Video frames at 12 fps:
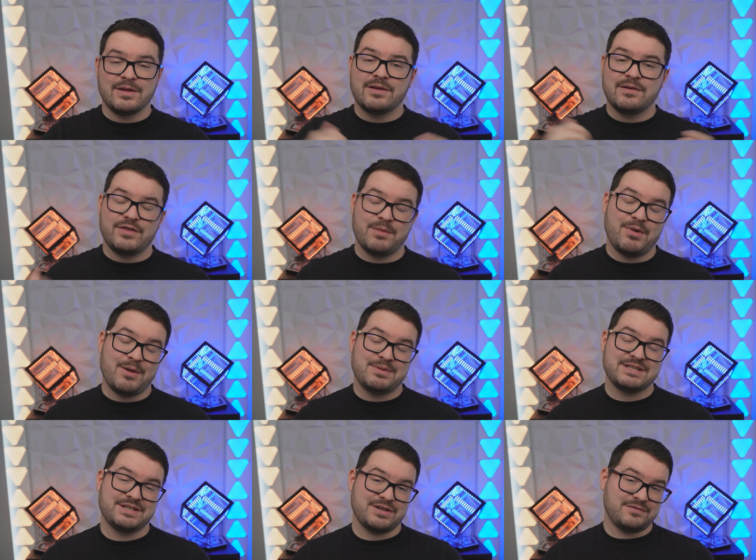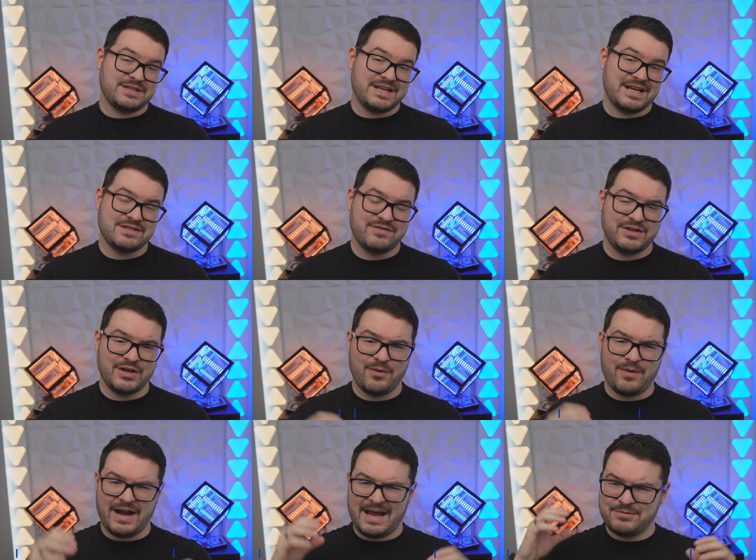For the purposes of today's video,
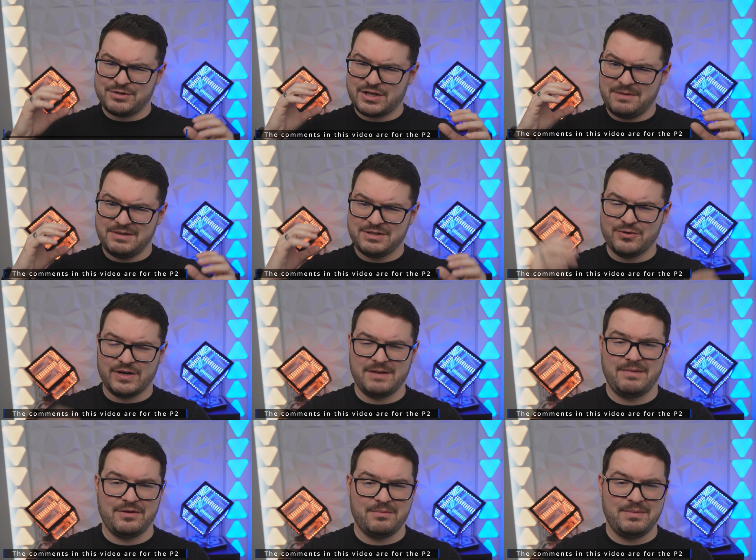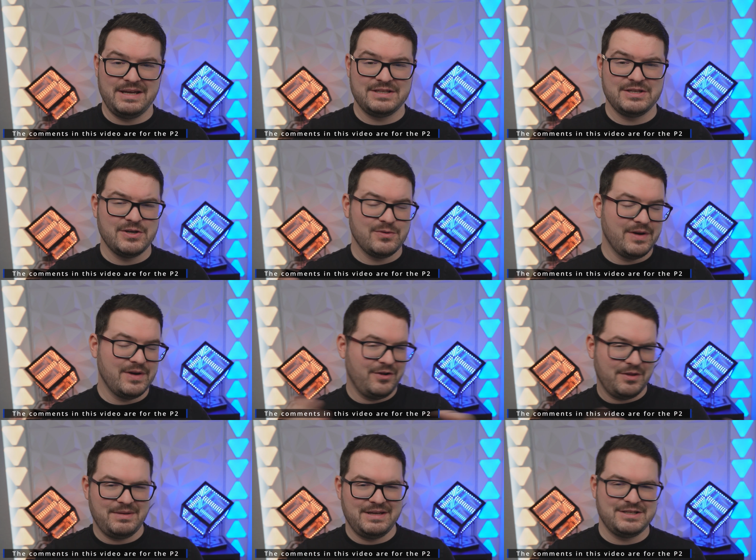I am just going to be talking about the P2 and not the
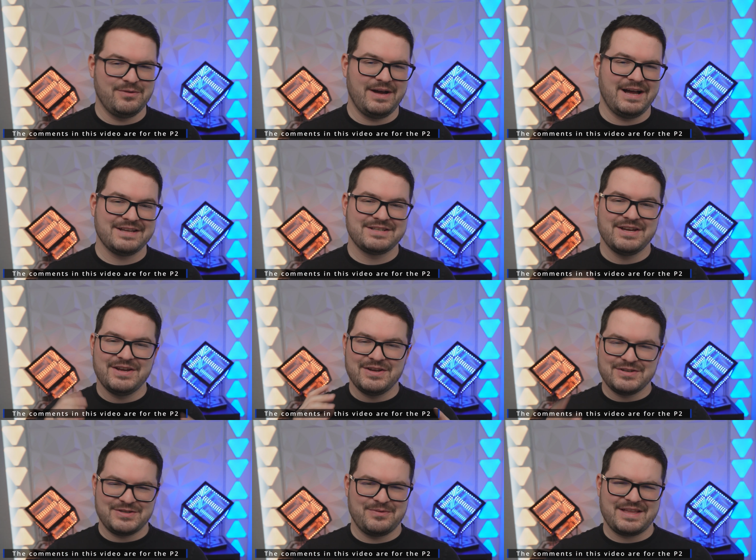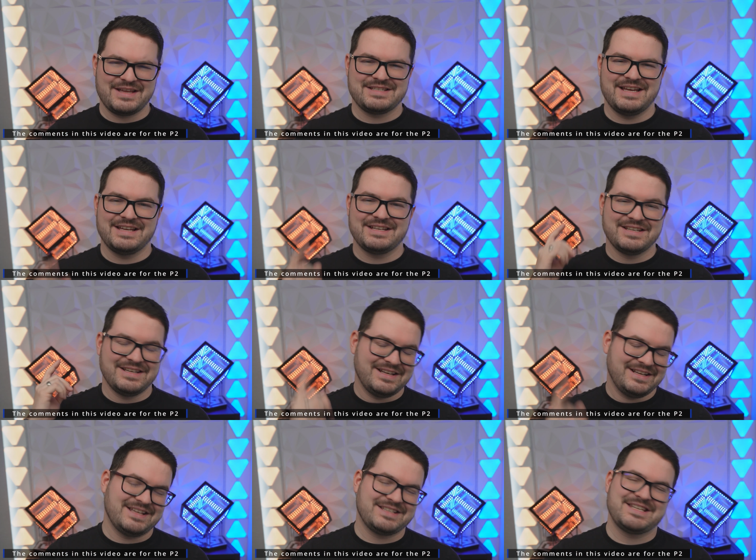P2S, so with that said,
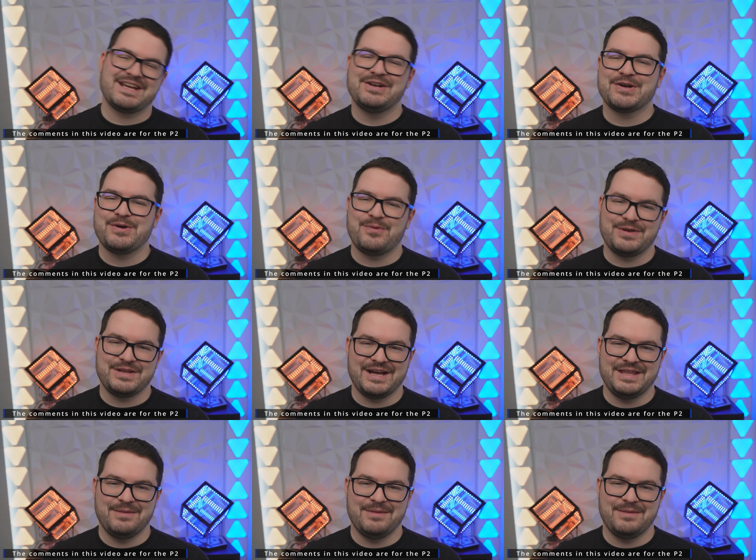let's take a look at what you get in the